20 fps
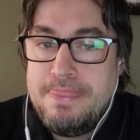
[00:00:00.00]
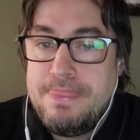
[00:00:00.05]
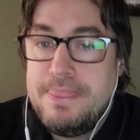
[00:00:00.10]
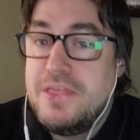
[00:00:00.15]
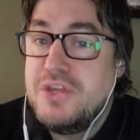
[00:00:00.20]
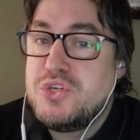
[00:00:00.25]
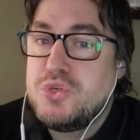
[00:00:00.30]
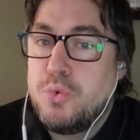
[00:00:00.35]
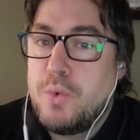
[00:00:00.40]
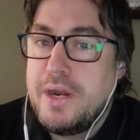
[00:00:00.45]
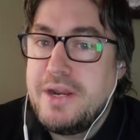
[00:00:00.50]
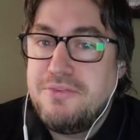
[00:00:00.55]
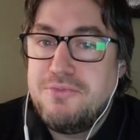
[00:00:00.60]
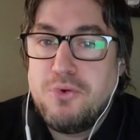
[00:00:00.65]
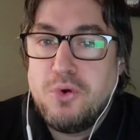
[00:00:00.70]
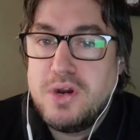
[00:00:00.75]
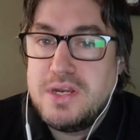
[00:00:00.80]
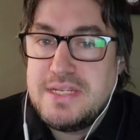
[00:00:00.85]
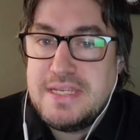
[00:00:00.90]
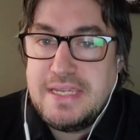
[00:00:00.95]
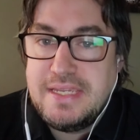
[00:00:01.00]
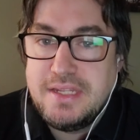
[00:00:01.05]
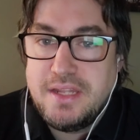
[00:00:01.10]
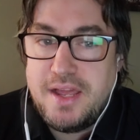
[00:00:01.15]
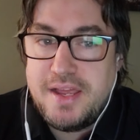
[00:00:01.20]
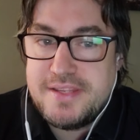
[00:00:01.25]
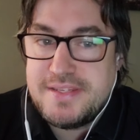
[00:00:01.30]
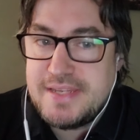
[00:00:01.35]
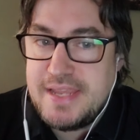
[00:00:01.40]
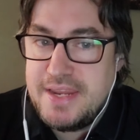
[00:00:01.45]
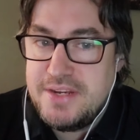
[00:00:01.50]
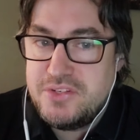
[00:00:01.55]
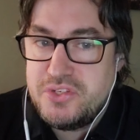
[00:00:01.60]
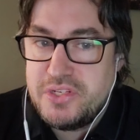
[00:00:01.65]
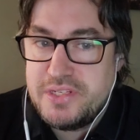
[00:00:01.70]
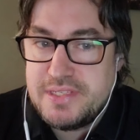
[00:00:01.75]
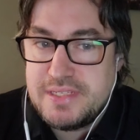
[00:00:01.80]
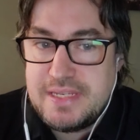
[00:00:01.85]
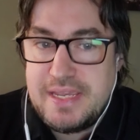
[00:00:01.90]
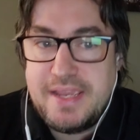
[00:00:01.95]
the 2014 Los
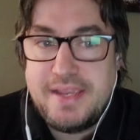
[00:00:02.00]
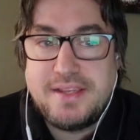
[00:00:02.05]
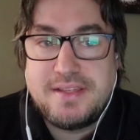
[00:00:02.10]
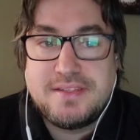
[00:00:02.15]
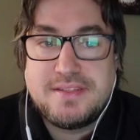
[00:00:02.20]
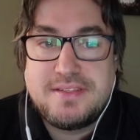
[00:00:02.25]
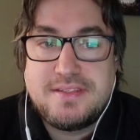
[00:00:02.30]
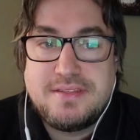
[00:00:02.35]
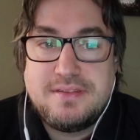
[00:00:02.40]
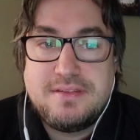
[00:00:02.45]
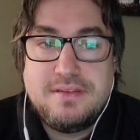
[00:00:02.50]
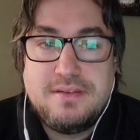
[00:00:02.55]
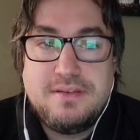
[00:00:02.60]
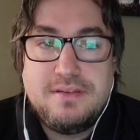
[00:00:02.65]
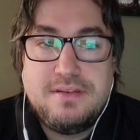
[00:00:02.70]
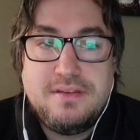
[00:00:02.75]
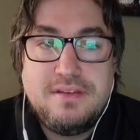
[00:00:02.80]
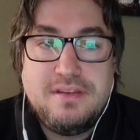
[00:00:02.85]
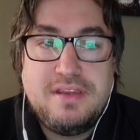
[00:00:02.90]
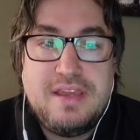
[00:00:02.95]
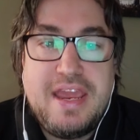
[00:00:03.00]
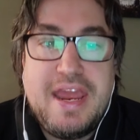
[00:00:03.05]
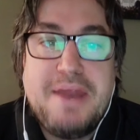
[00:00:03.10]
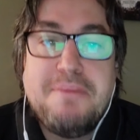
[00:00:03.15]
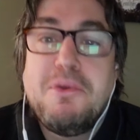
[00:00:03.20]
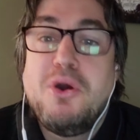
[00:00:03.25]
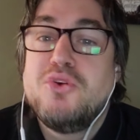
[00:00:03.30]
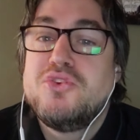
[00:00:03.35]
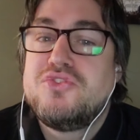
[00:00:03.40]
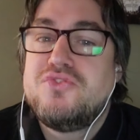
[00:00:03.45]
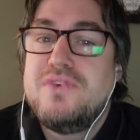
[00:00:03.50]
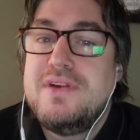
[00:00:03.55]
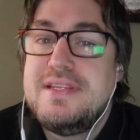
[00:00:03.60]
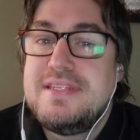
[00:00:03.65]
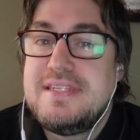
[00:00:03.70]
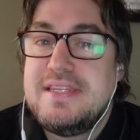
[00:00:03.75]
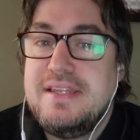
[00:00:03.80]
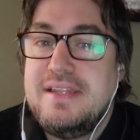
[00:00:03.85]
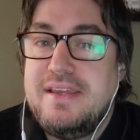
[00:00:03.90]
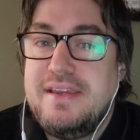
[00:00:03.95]
Angeles Kings, and most
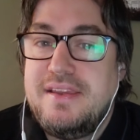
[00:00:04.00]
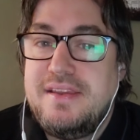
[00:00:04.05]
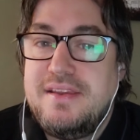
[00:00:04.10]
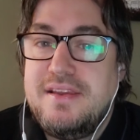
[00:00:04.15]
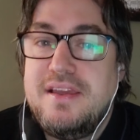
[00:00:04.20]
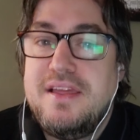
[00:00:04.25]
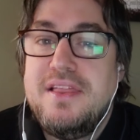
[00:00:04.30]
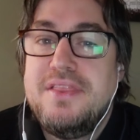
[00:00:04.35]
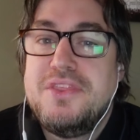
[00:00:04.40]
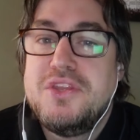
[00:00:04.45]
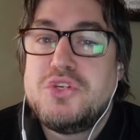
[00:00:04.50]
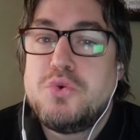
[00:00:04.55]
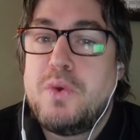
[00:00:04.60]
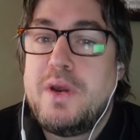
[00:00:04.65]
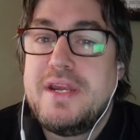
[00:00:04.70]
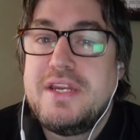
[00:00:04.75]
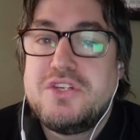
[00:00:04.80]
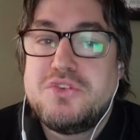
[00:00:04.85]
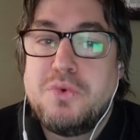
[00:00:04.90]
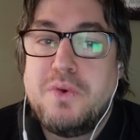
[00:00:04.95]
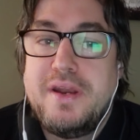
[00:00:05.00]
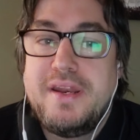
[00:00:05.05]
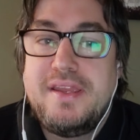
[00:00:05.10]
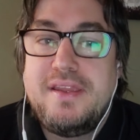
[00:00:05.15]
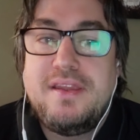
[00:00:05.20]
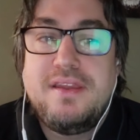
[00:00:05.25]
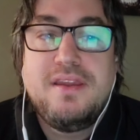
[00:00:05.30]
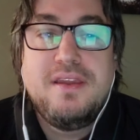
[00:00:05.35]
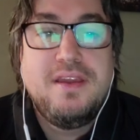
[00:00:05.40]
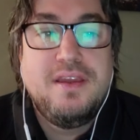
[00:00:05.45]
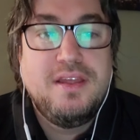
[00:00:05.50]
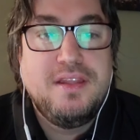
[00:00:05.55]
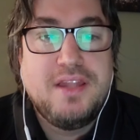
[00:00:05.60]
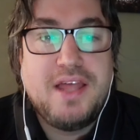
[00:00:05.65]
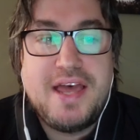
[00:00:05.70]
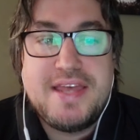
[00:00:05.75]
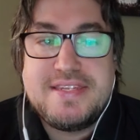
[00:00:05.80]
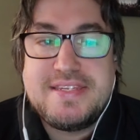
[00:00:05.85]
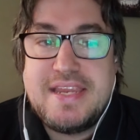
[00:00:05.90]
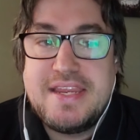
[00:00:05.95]
recently, the 2020
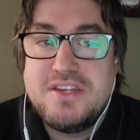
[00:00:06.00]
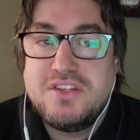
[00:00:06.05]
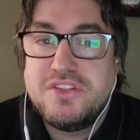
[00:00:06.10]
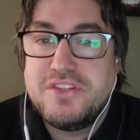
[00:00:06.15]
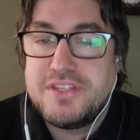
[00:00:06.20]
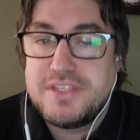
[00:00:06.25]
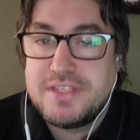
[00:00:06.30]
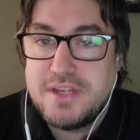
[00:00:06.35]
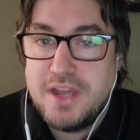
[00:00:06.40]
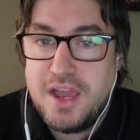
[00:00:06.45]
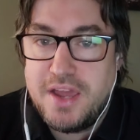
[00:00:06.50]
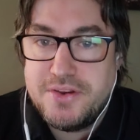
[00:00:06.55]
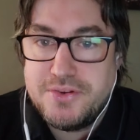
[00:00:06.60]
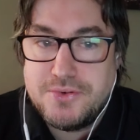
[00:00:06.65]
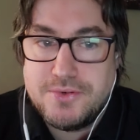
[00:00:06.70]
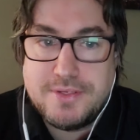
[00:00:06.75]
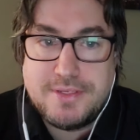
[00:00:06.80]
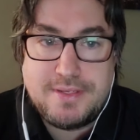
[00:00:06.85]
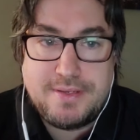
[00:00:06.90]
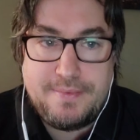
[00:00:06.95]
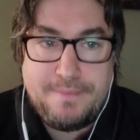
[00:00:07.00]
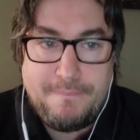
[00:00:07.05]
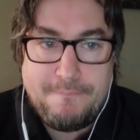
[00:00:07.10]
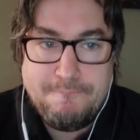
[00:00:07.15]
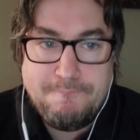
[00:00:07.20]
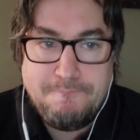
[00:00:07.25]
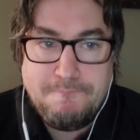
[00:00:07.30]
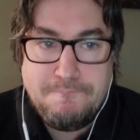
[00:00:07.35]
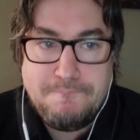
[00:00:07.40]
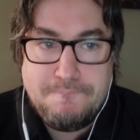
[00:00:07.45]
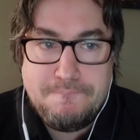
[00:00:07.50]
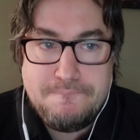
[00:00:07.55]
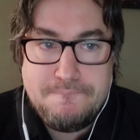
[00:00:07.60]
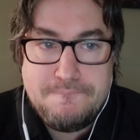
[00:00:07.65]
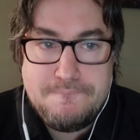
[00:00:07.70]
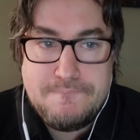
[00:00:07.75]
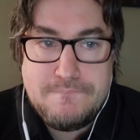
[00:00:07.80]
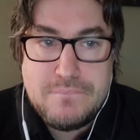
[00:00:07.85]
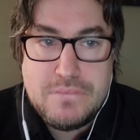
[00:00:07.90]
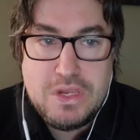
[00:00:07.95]
Los Angeles Dodgers.
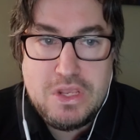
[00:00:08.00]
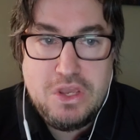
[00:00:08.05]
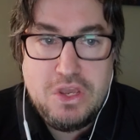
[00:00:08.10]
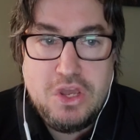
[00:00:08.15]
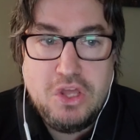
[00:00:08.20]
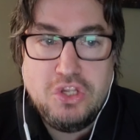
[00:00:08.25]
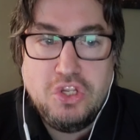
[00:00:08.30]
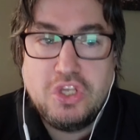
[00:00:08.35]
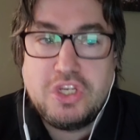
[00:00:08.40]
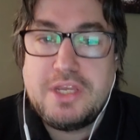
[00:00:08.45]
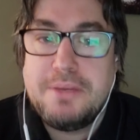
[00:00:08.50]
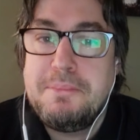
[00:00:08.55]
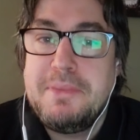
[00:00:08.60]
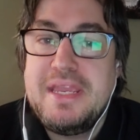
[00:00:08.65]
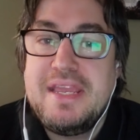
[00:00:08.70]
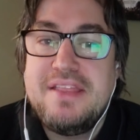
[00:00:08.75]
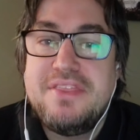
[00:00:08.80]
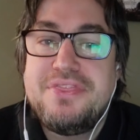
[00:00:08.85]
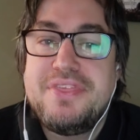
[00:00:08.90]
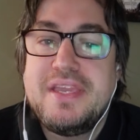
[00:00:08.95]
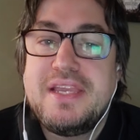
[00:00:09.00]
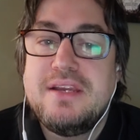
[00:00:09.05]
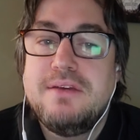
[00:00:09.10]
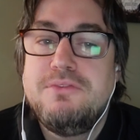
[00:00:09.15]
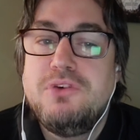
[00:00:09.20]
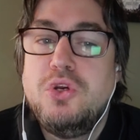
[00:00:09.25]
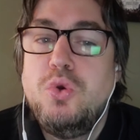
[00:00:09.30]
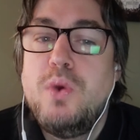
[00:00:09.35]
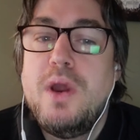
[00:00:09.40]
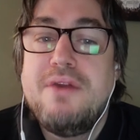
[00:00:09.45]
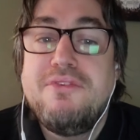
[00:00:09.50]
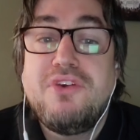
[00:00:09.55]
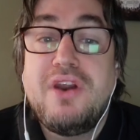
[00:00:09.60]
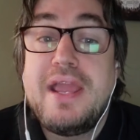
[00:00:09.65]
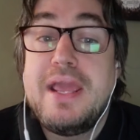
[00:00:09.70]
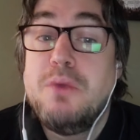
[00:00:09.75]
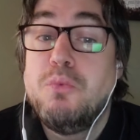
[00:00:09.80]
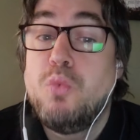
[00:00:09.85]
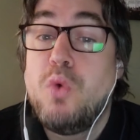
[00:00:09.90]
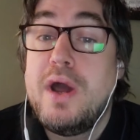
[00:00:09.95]
Look at me and think of whoever
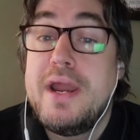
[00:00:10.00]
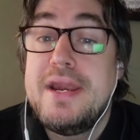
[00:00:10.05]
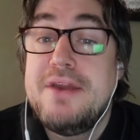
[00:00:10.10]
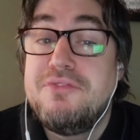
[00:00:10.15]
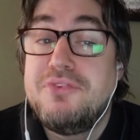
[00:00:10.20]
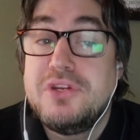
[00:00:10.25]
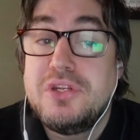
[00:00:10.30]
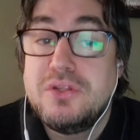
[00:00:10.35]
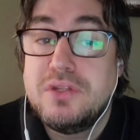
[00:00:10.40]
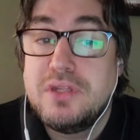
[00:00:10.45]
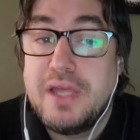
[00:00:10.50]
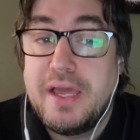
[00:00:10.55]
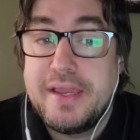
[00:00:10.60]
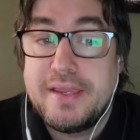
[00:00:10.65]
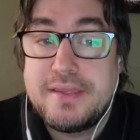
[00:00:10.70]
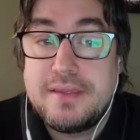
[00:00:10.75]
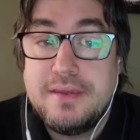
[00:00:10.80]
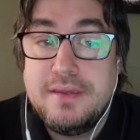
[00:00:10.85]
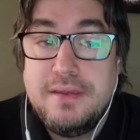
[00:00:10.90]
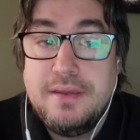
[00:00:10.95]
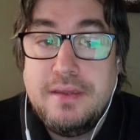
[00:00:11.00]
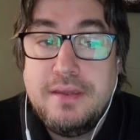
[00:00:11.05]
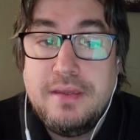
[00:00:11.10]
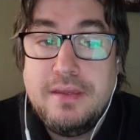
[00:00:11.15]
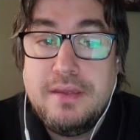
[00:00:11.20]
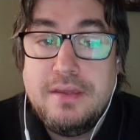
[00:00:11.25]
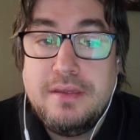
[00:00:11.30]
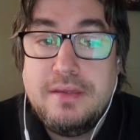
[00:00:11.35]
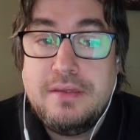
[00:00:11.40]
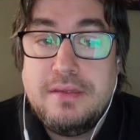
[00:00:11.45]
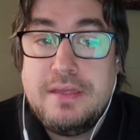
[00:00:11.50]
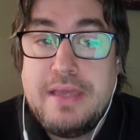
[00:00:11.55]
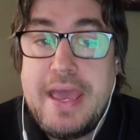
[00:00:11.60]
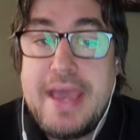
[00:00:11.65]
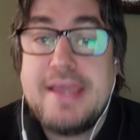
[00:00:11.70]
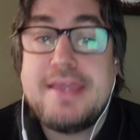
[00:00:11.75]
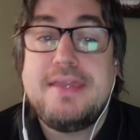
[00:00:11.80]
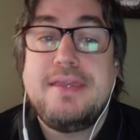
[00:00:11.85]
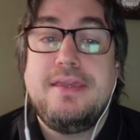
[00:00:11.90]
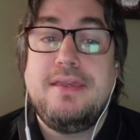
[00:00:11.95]
and whatever you like. Heck,